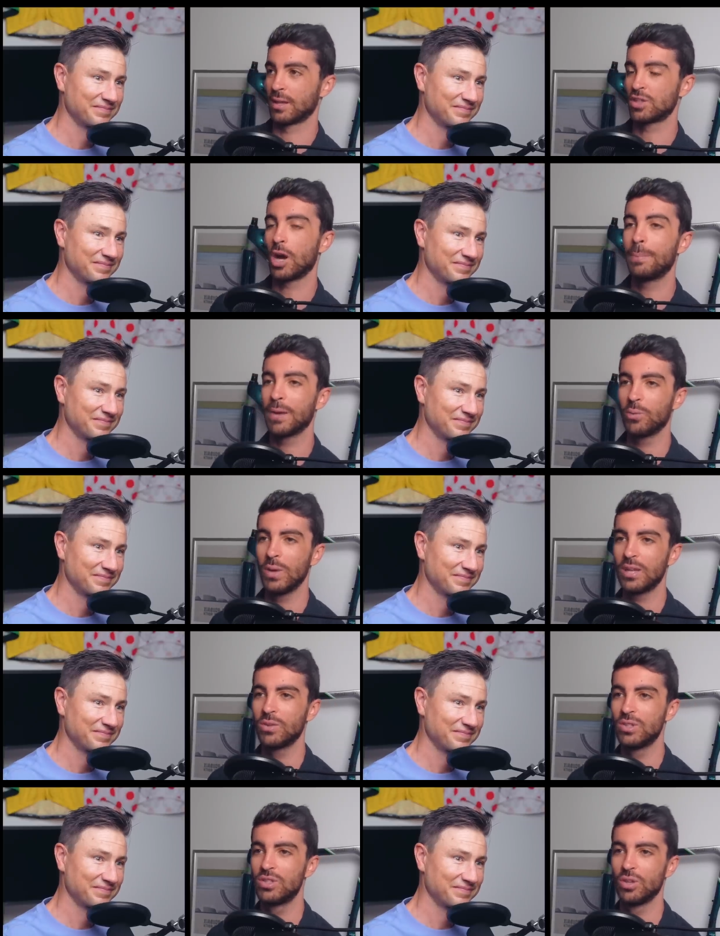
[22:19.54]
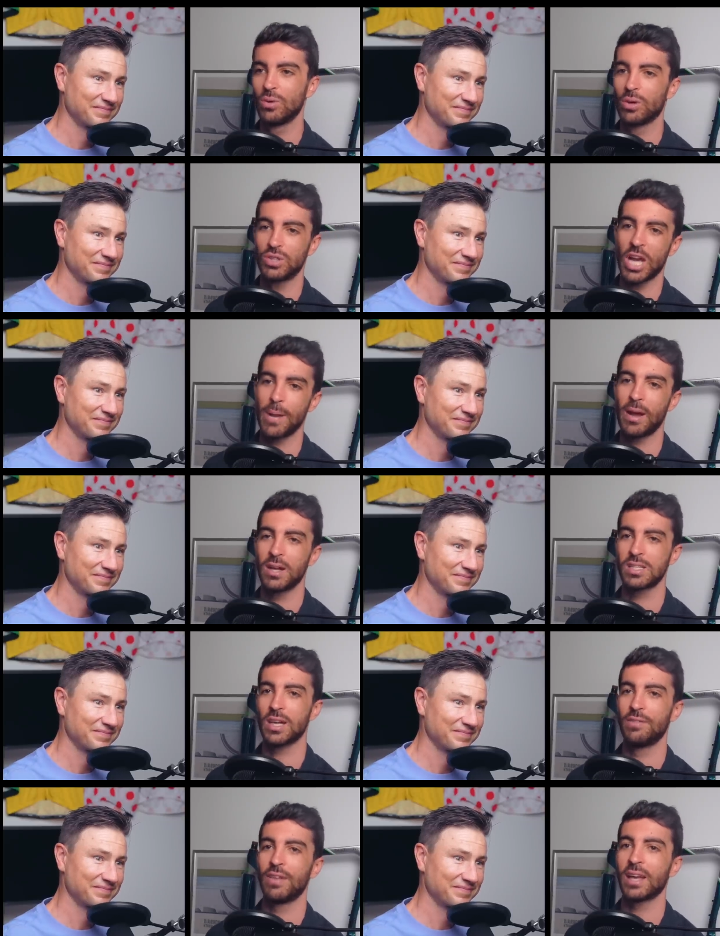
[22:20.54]
Speaker 1: a topic we could do or chat about is
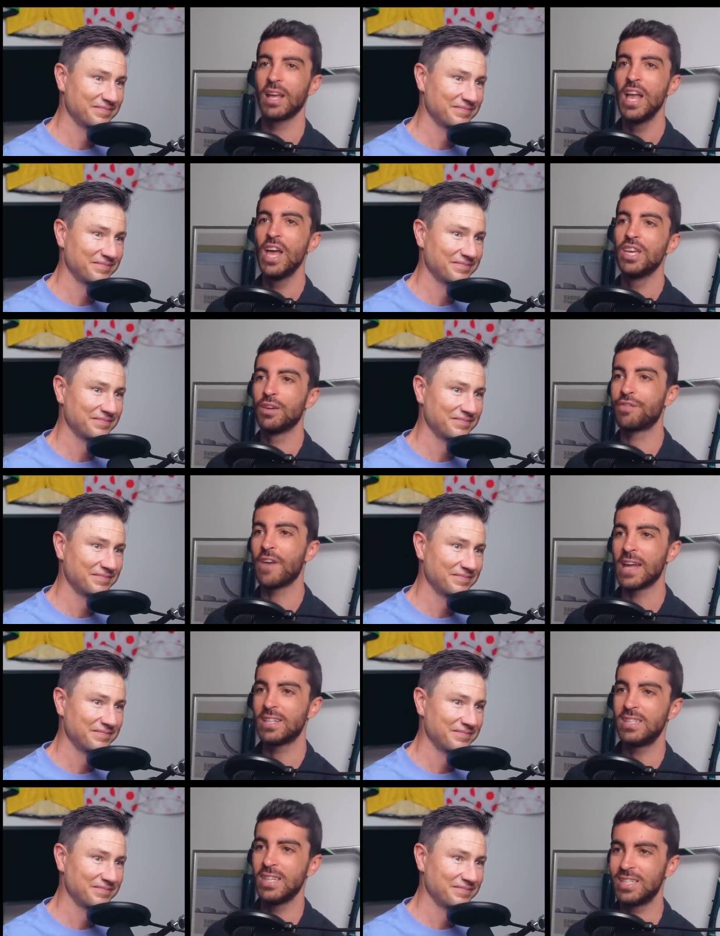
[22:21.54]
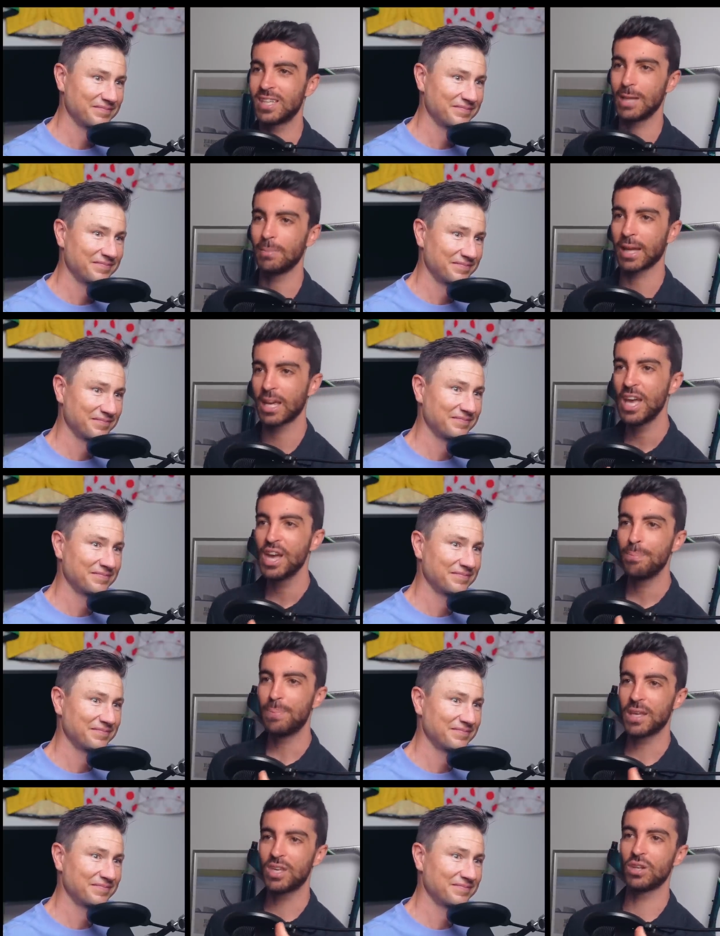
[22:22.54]
kind of like your fantasy team. Like
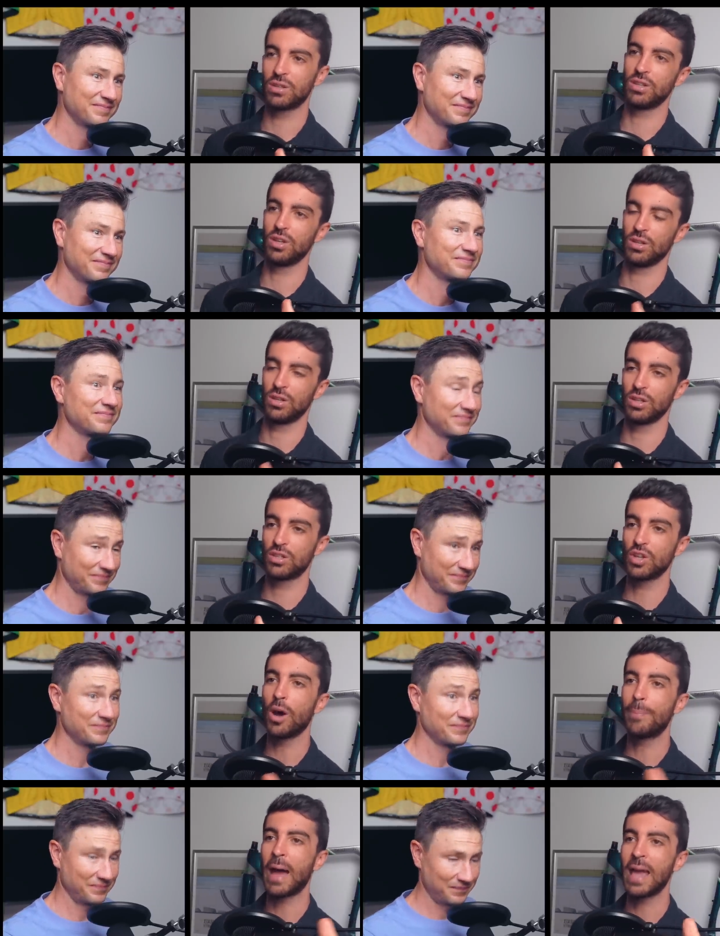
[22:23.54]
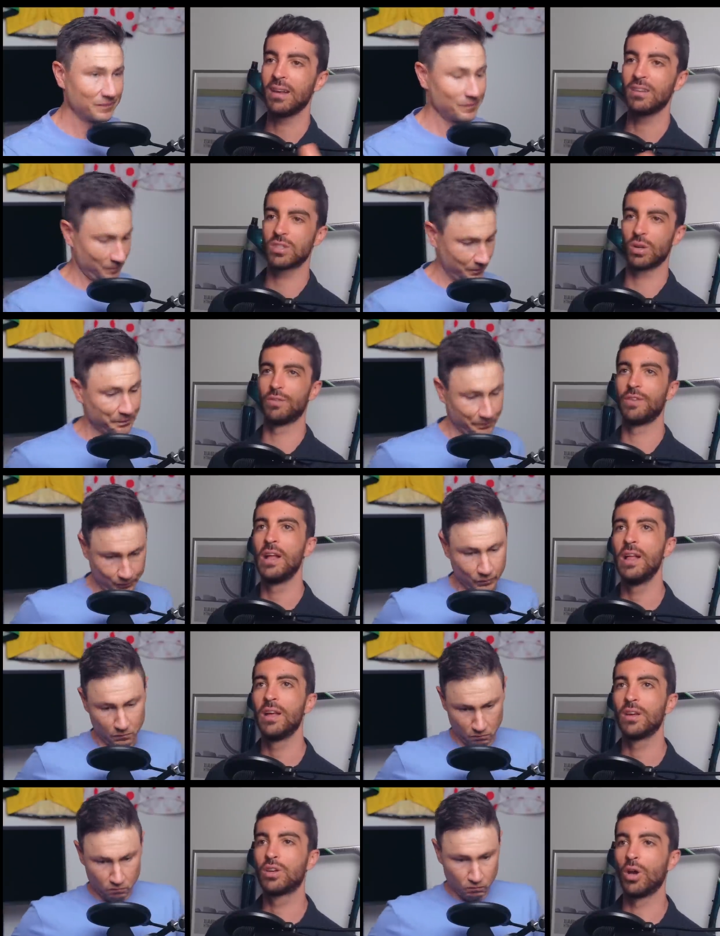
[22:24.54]
pick your your, your top eight sort of
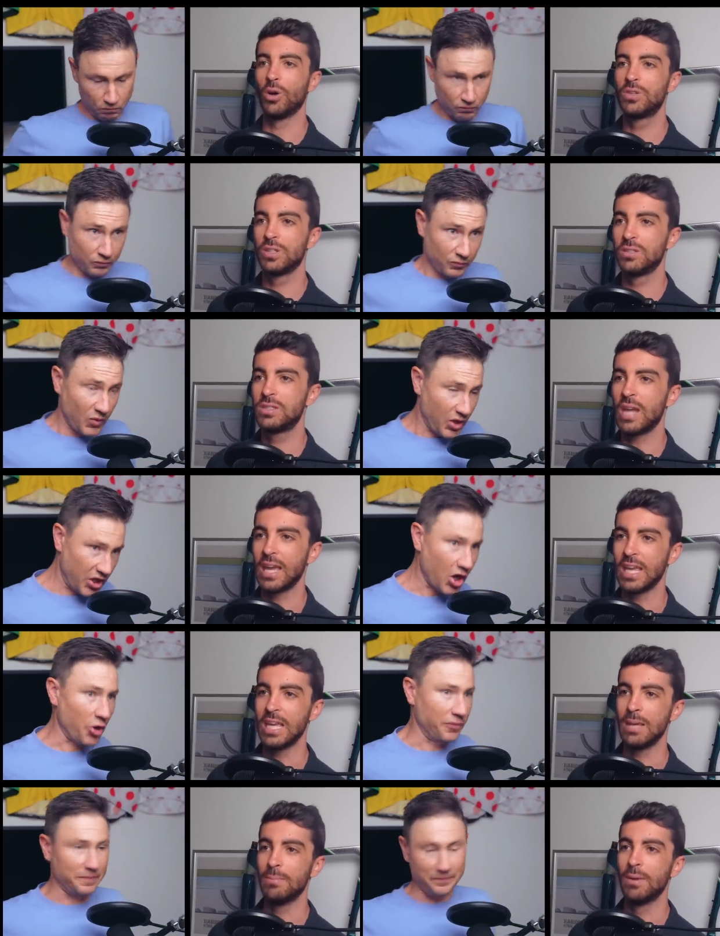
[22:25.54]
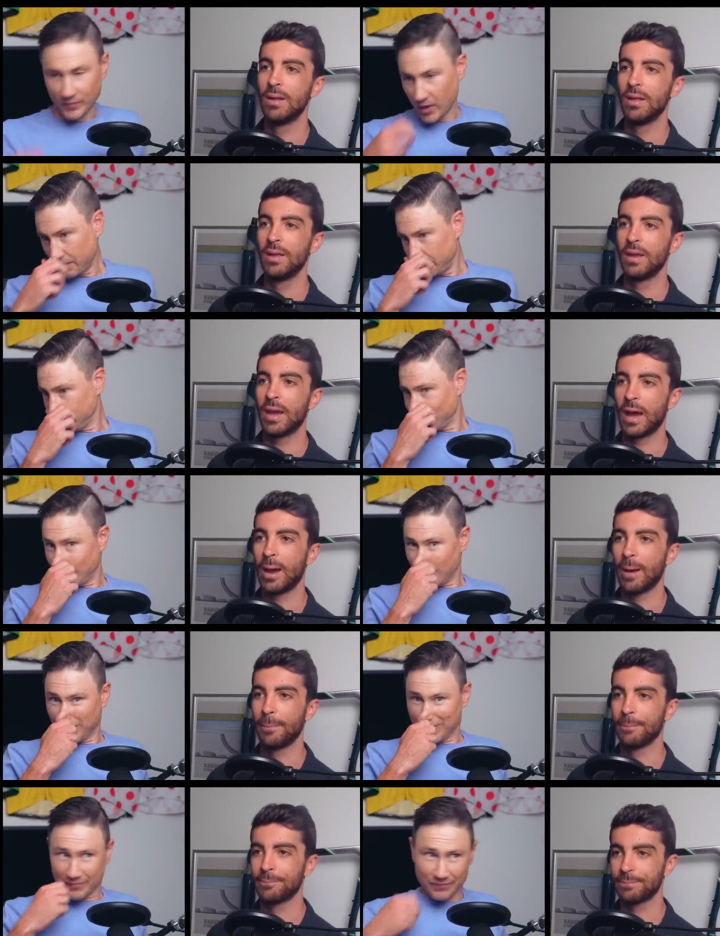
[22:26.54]
Speaker 2: goated team. Go. Yep.
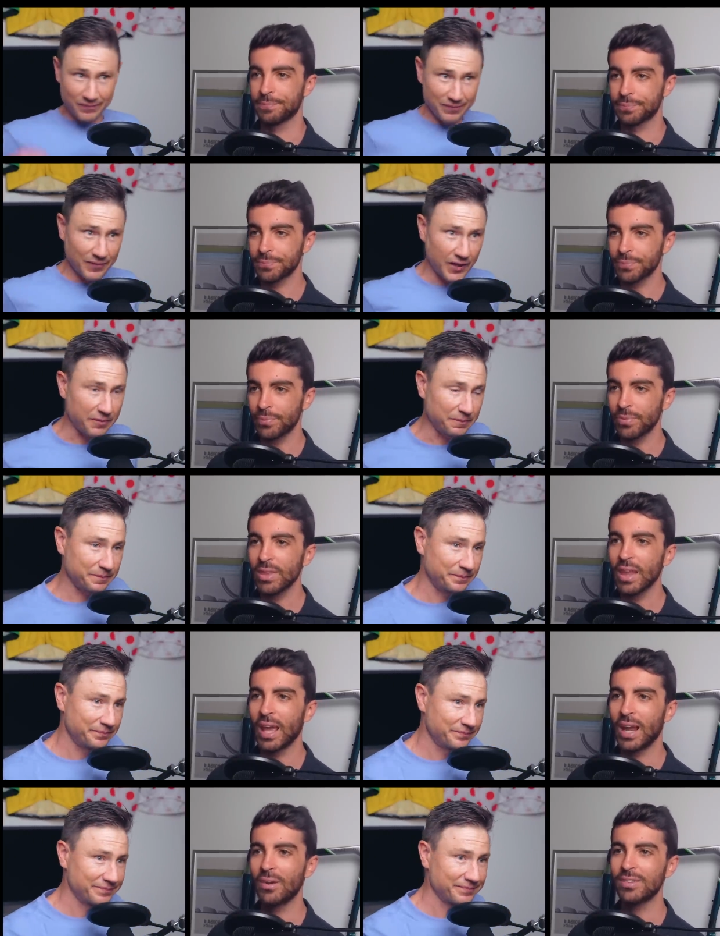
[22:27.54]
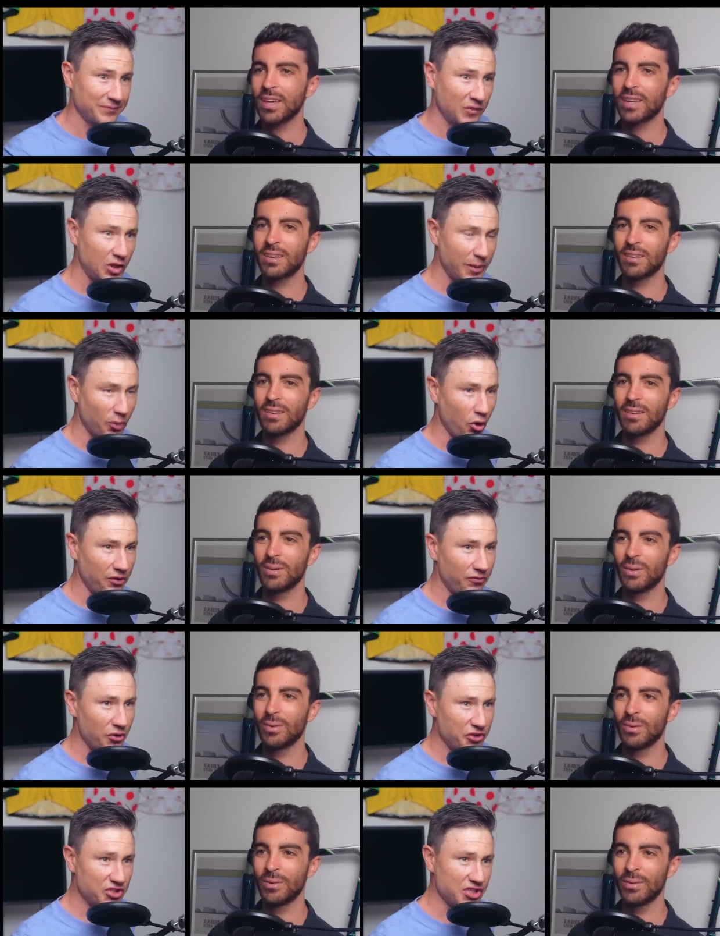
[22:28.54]
Um, Yep. And I was like, LeBron
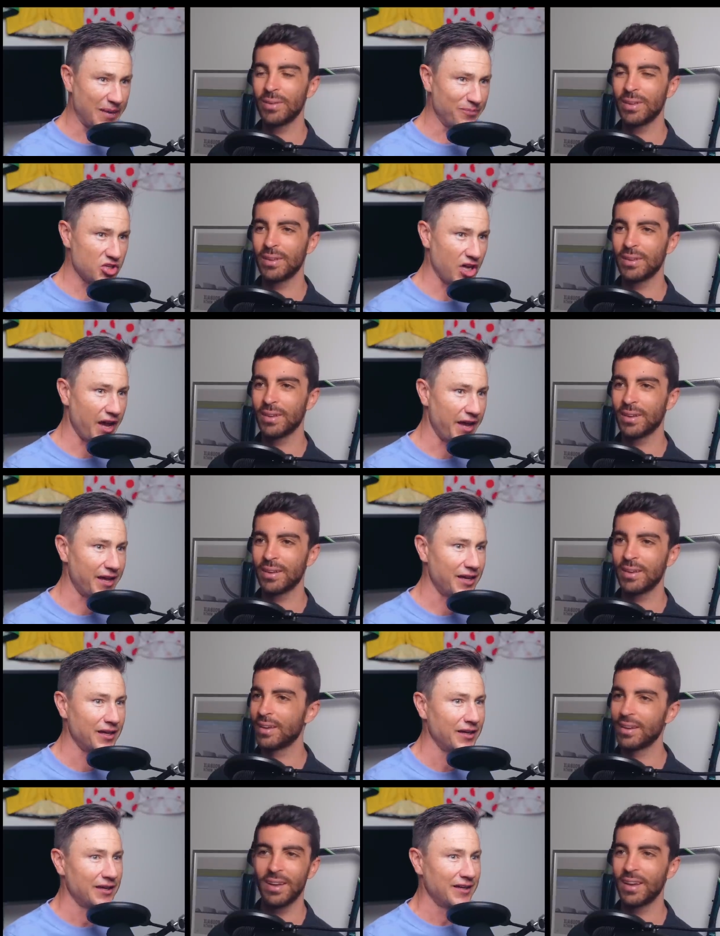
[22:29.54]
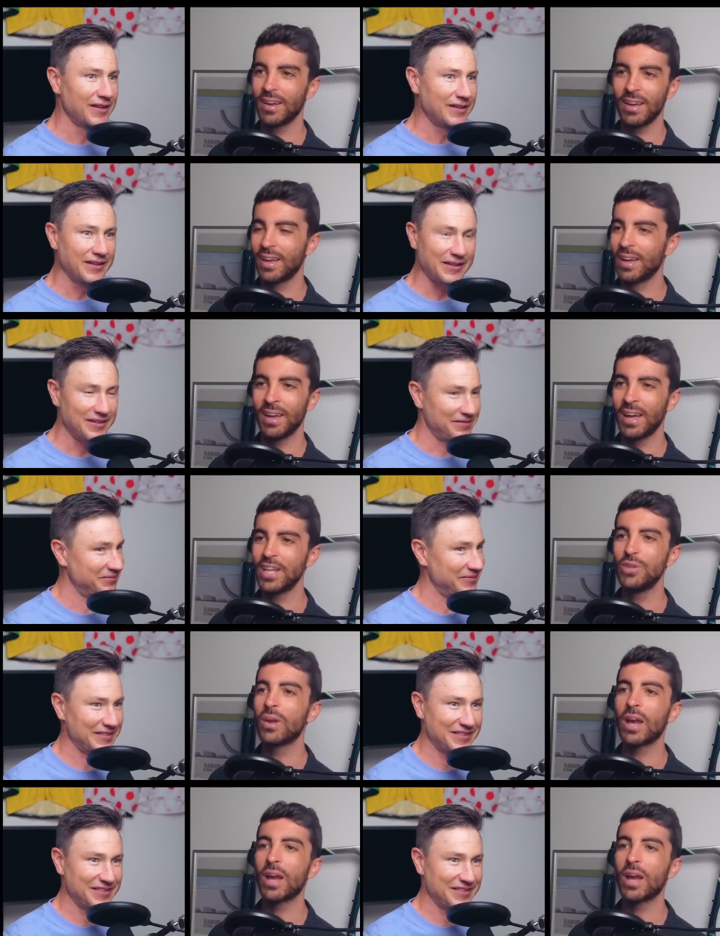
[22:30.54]
versus MJ.
Speaker 1: And you were